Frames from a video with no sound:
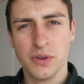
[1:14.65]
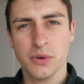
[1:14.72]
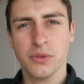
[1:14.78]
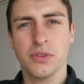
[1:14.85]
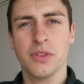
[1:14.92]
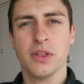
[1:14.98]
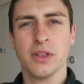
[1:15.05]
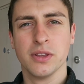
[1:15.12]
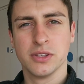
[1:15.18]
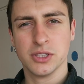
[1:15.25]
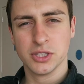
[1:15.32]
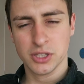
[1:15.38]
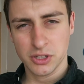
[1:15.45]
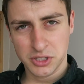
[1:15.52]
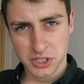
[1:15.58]
field
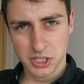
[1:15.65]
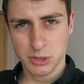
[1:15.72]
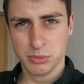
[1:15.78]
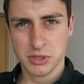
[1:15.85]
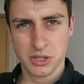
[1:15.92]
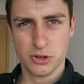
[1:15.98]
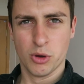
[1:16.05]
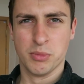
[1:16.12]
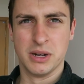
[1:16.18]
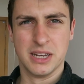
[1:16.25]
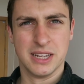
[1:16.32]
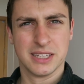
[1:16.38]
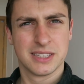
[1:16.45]
that's associated with the anomaly.